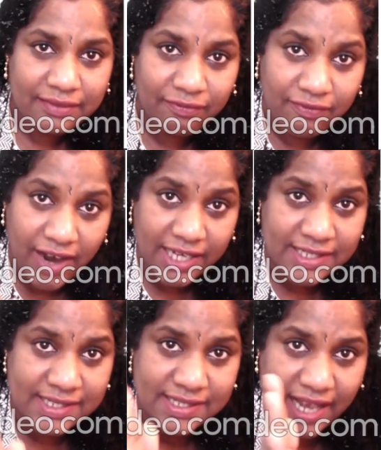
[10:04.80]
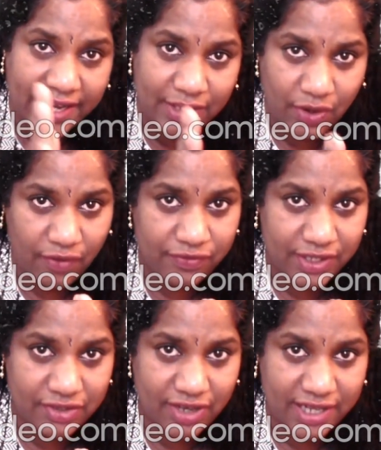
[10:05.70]
One side of the
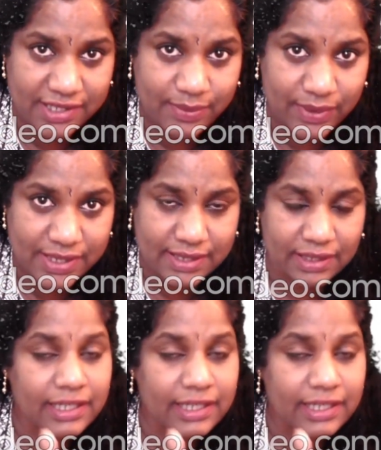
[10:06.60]
transversal.